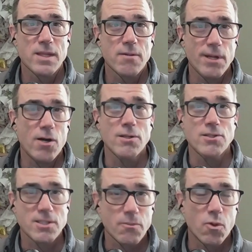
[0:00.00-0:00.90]
We all can
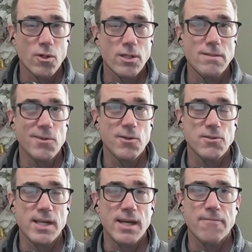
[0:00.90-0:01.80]
support
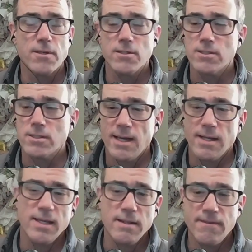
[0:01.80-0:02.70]
those efforts. At
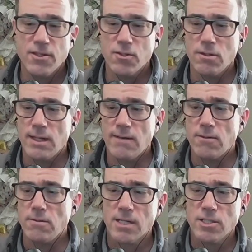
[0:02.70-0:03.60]
an individual
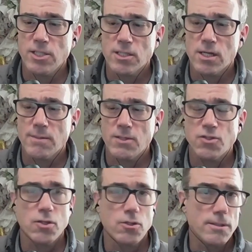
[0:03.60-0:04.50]
level, you just talked about
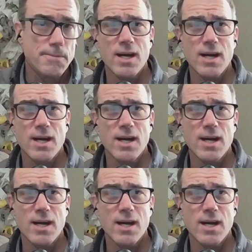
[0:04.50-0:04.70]
solar.